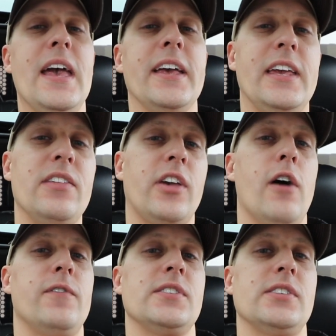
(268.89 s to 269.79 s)
and Keith
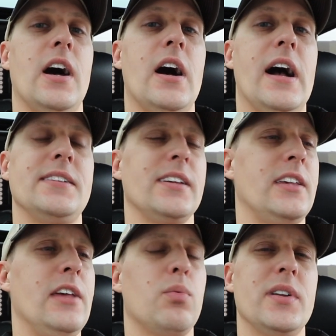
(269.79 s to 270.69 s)
Kalfas, uh, I said,
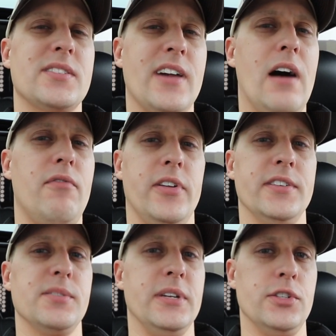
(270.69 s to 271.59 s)
Keith, what does
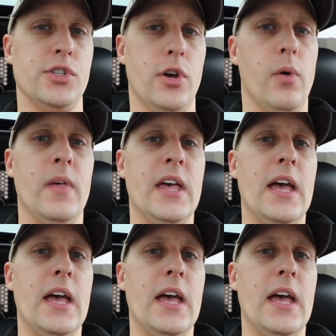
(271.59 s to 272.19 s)
confidence mean to you?